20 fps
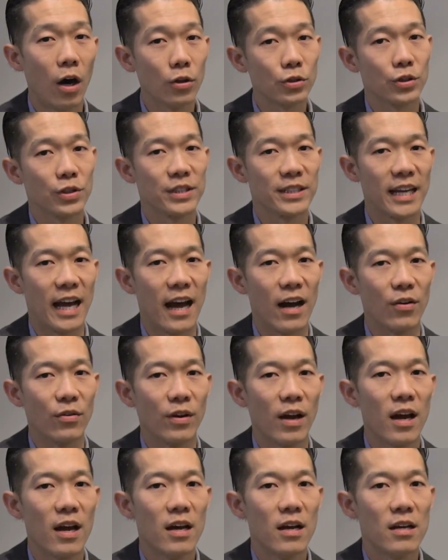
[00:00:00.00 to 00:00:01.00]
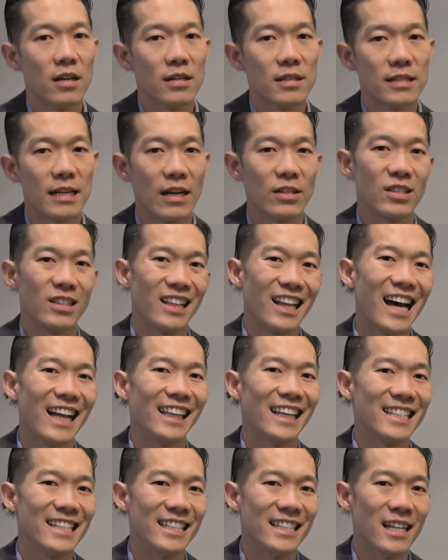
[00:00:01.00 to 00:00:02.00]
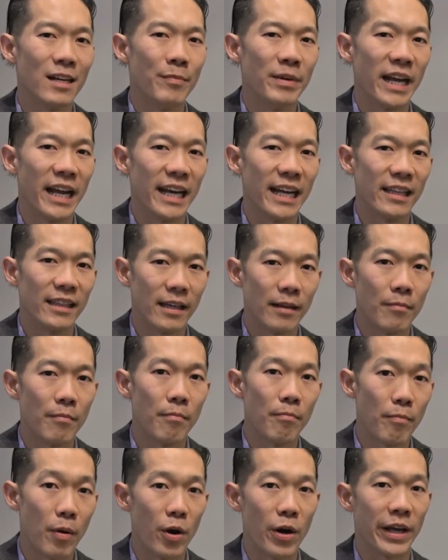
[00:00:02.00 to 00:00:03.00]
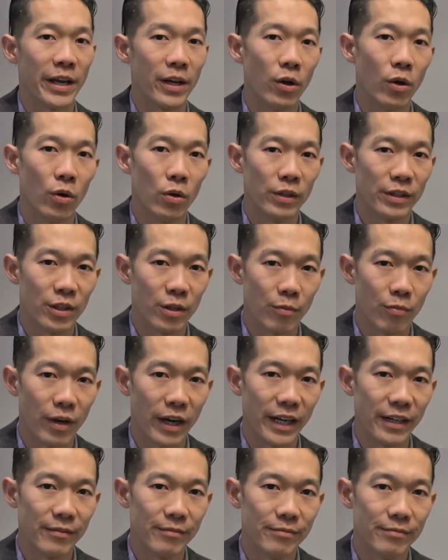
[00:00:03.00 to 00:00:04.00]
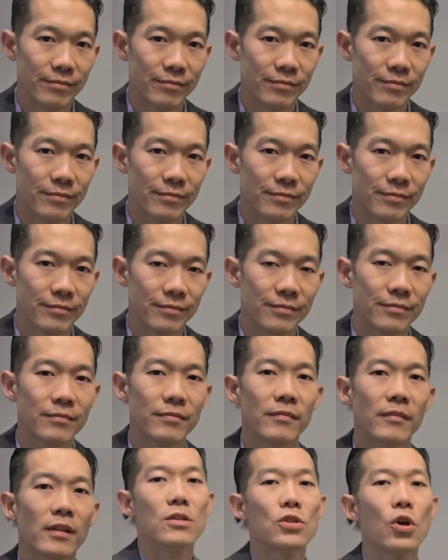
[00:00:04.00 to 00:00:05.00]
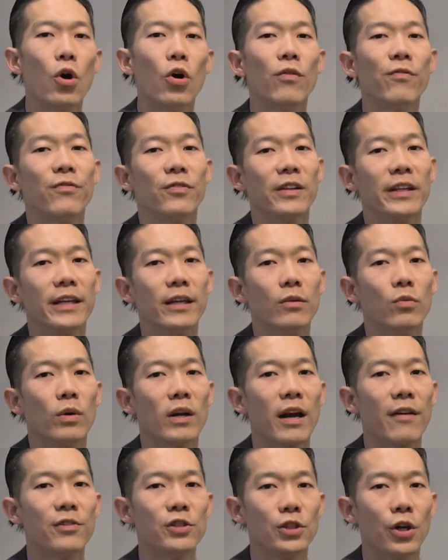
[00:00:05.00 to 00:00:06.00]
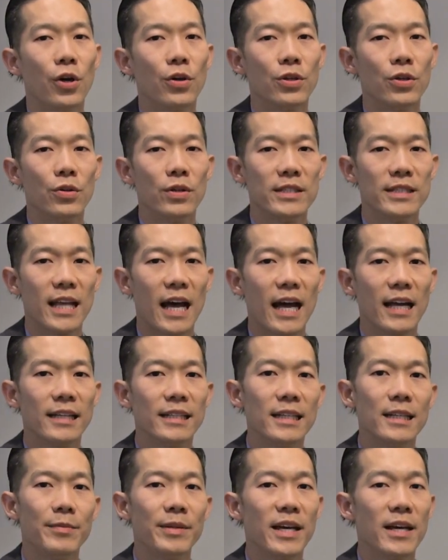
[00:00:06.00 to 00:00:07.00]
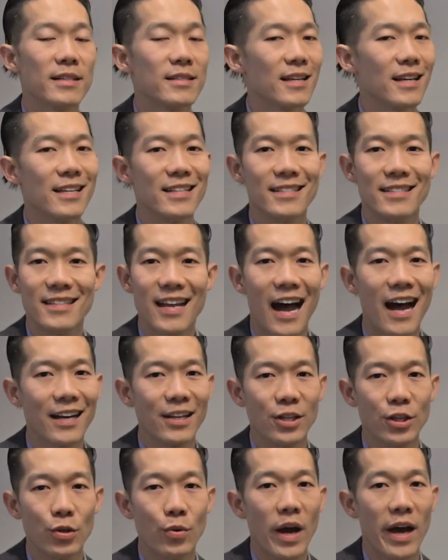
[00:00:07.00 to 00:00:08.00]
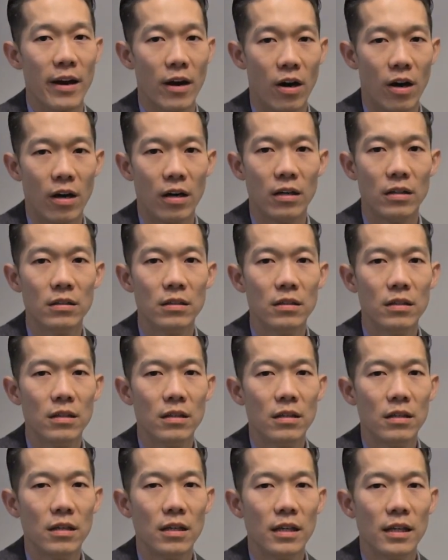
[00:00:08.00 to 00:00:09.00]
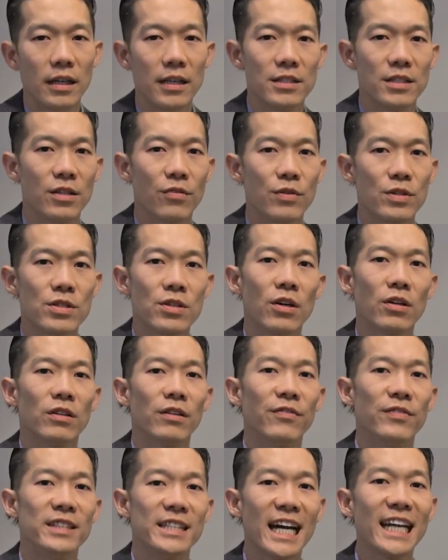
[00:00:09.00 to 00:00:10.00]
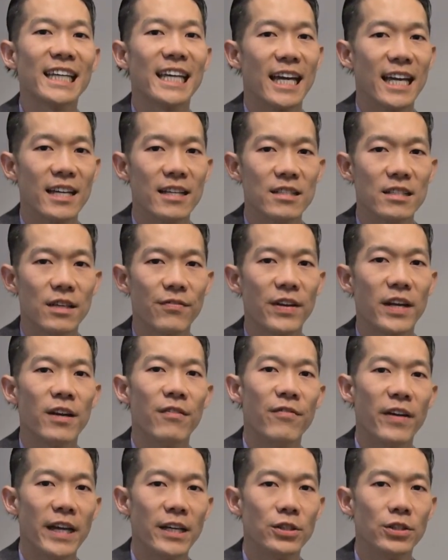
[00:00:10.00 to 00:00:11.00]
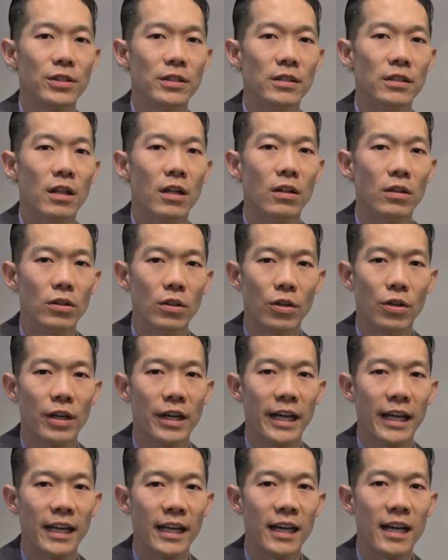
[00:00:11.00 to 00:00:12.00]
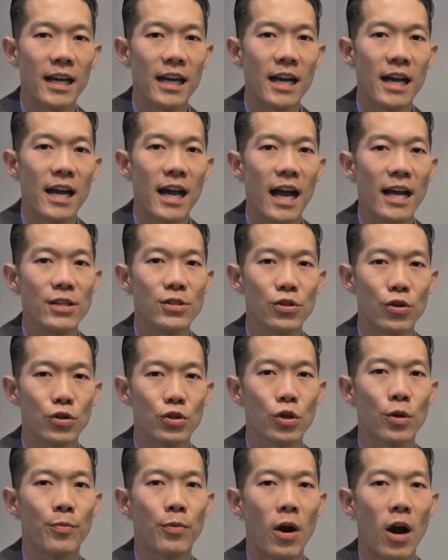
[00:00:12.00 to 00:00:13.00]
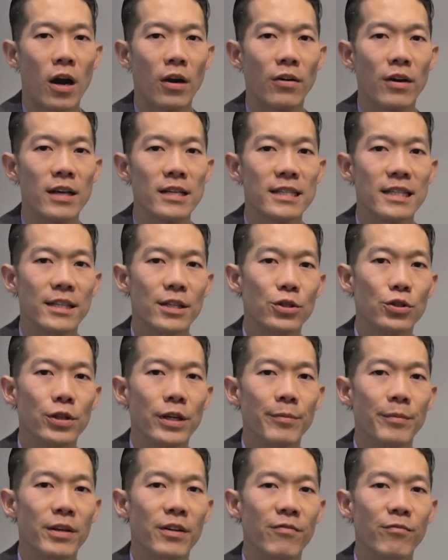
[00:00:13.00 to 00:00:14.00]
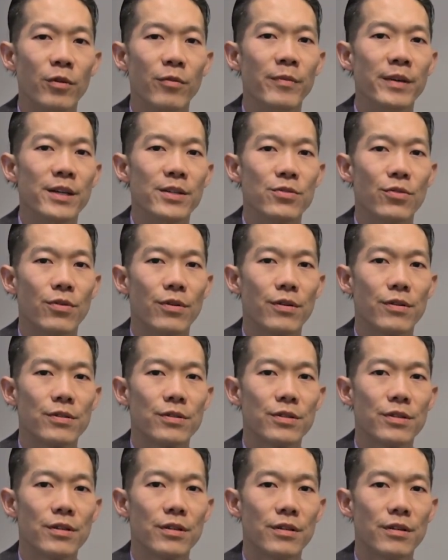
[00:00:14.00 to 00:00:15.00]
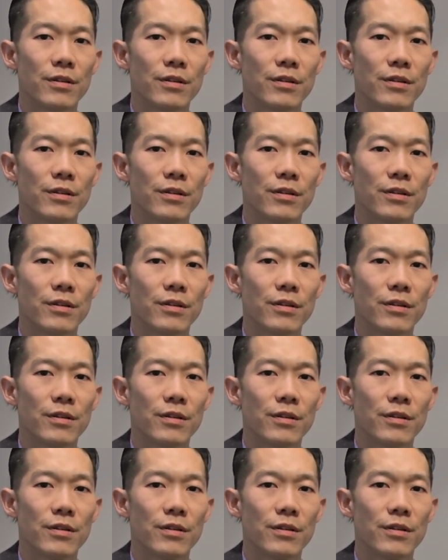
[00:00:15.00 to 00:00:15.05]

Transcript: ultrasound sounds a lot less intimidating than burning a hole in your brain. So hopefully what I've shown you is that DBS is not new at all. It is the result of decades of innovation, learning, and surgical progress in the treatment of movement disorders.